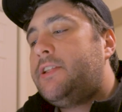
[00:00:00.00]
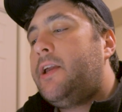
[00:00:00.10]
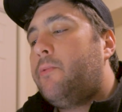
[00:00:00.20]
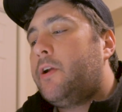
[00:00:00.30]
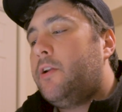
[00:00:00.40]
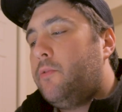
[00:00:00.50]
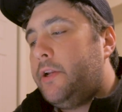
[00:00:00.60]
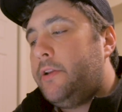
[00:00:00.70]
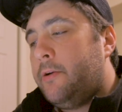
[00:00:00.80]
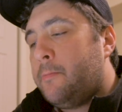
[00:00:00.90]
thing we're going to
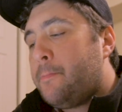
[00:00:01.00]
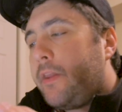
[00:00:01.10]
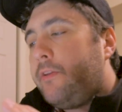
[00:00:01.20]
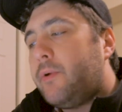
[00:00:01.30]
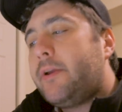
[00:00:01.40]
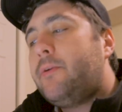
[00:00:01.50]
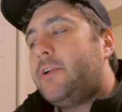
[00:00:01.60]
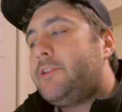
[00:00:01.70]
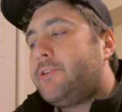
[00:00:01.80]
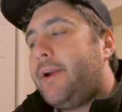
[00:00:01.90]
want to do is we're going to
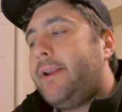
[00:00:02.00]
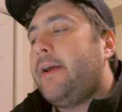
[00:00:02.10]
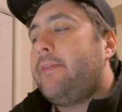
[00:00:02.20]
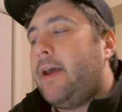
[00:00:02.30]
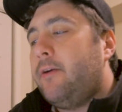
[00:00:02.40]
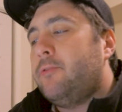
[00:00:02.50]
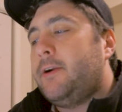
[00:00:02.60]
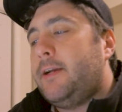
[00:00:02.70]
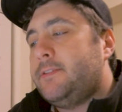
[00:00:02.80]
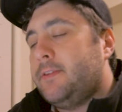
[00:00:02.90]
want to straighten out that
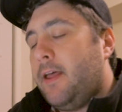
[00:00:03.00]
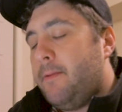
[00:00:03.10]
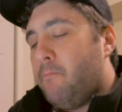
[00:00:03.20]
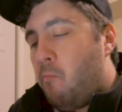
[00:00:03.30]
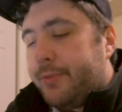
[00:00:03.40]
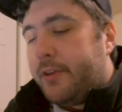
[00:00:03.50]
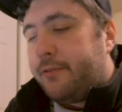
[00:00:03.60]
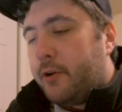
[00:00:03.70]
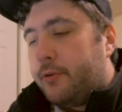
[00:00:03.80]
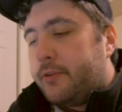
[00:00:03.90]
horizon line.
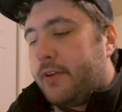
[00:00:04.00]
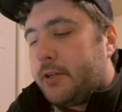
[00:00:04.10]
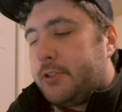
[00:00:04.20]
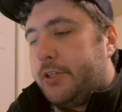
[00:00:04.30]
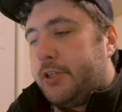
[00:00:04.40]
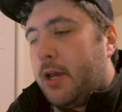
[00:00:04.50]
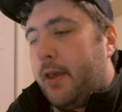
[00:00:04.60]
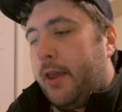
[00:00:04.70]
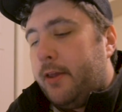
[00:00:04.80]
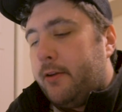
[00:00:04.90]
This photo is actually shot
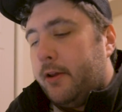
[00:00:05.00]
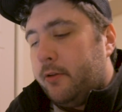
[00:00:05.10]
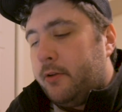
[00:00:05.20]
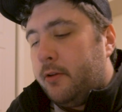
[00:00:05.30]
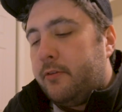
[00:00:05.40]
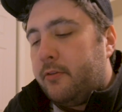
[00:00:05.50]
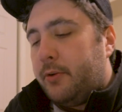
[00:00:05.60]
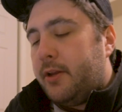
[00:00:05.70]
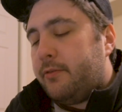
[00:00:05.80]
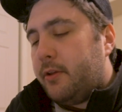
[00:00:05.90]
handheld, so
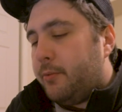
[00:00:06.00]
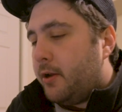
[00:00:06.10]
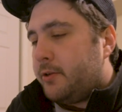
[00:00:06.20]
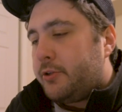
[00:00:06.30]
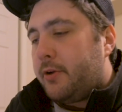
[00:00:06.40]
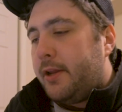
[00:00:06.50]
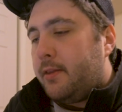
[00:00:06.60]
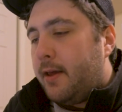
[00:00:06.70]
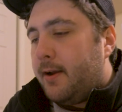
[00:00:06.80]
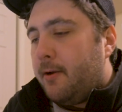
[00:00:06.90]
we definitely want to
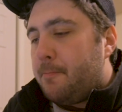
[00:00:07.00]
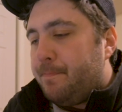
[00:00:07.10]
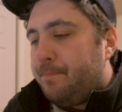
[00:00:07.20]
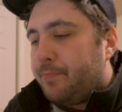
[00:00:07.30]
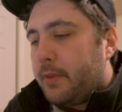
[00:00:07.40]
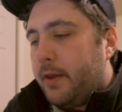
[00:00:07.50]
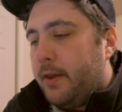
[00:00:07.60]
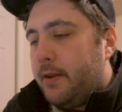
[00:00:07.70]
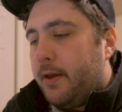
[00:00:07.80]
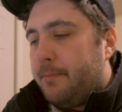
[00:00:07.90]
straighten that out
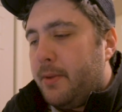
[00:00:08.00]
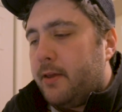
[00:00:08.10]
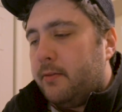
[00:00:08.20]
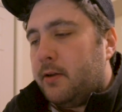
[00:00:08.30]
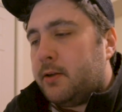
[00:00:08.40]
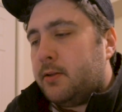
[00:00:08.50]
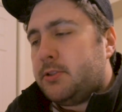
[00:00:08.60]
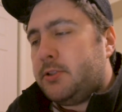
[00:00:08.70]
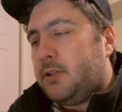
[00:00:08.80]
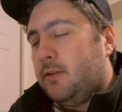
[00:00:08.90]
and uh, make it look
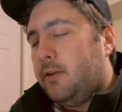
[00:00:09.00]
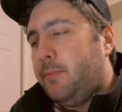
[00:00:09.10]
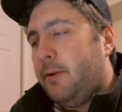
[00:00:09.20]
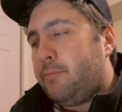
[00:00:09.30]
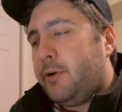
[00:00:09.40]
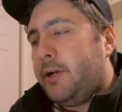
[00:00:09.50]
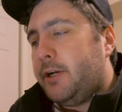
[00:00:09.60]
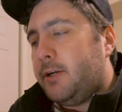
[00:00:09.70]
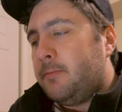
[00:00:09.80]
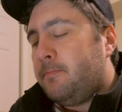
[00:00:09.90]
just a little bit
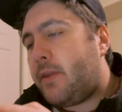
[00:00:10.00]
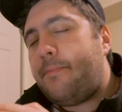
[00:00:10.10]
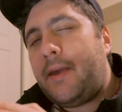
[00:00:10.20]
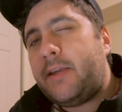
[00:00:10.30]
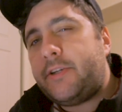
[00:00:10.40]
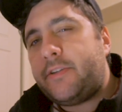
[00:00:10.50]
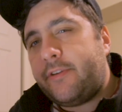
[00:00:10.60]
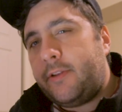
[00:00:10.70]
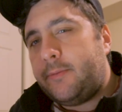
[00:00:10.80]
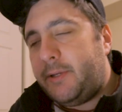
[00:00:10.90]
prettier and make it just
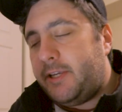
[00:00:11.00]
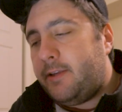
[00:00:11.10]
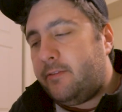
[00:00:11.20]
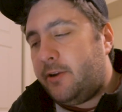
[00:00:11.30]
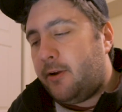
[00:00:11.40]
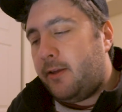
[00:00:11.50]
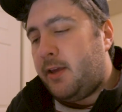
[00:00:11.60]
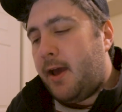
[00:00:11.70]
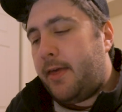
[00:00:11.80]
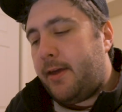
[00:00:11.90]
a little bit easier on
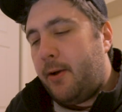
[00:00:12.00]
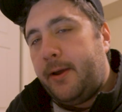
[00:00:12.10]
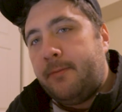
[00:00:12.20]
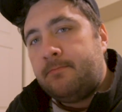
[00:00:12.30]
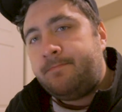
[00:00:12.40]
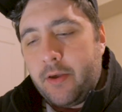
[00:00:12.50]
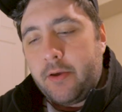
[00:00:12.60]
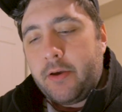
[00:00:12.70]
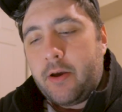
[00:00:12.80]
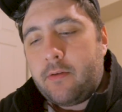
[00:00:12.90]
the eye that way.
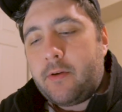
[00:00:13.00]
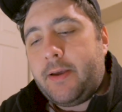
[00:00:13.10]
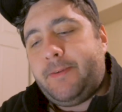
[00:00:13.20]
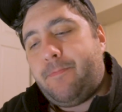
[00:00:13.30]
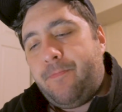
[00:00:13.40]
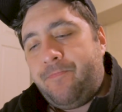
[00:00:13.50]
All right,